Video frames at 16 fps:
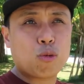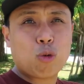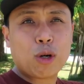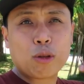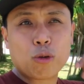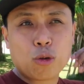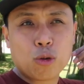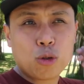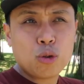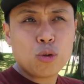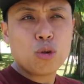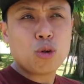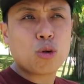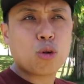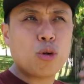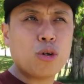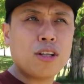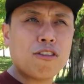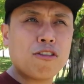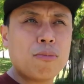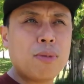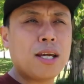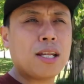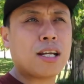what you could
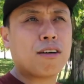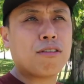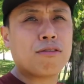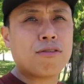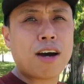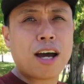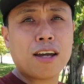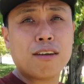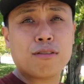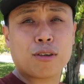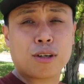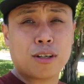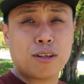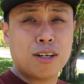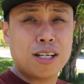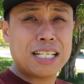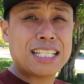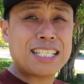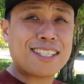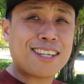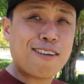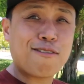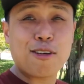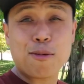have been a 5 or
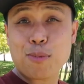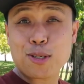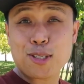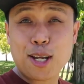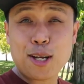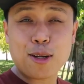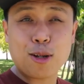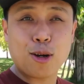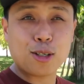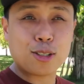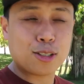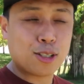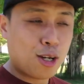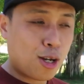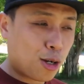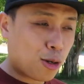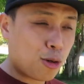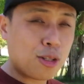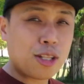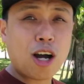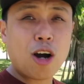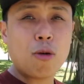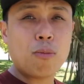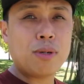7% loss could
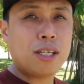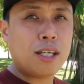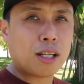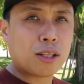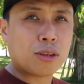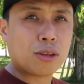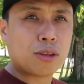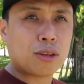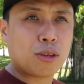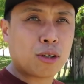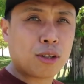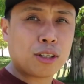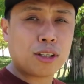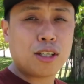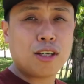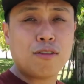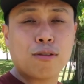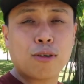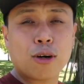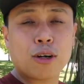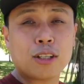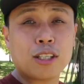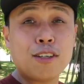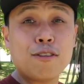now be a 30,
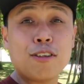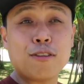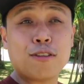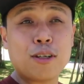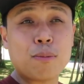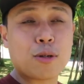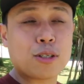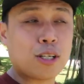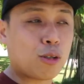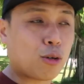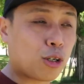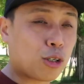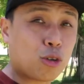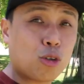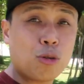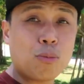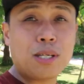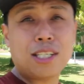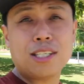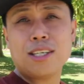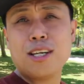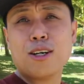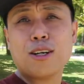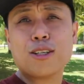40, 50%, or it could be
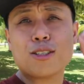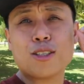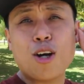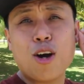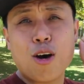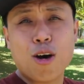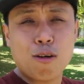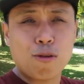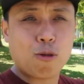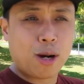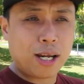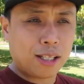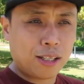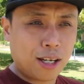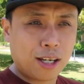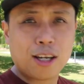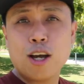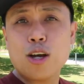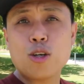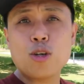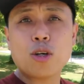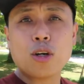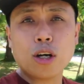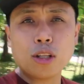years of waiting.
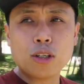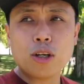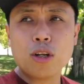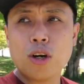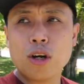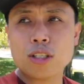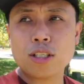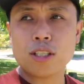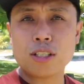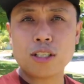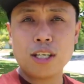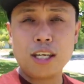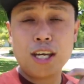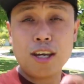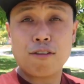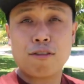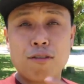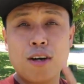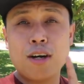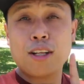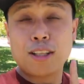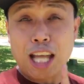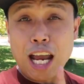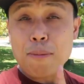You cut your losses if
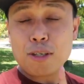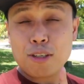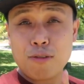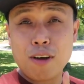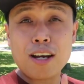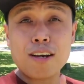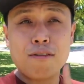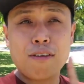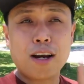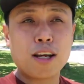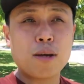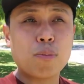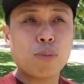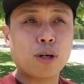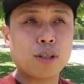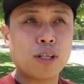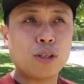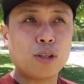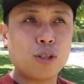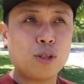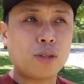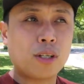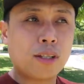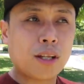time is very, very important
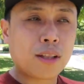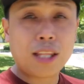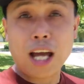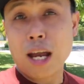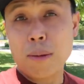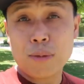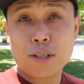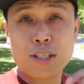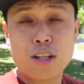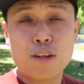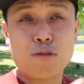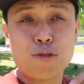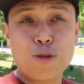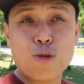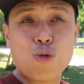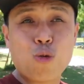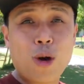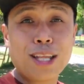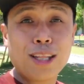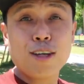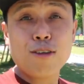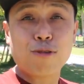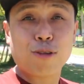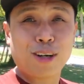to you, that the time, instead of you
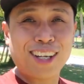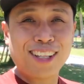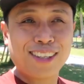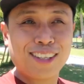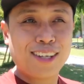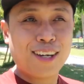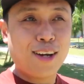waiting for it,